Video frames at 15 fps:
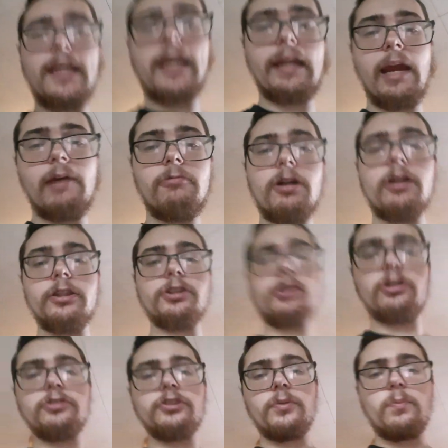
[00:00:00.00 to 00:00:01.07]
and I want to
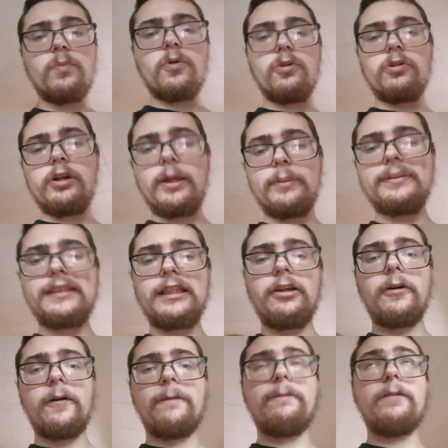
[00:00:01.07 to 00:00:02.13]
show some more
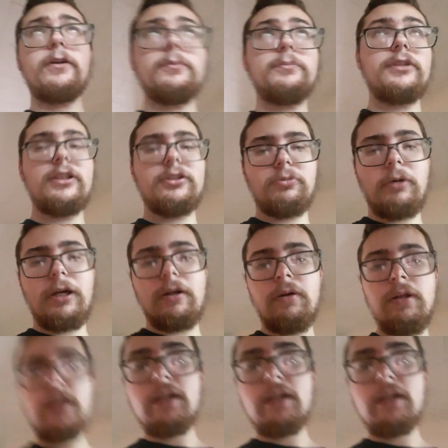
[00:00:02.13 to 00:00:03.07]
obscure films as well.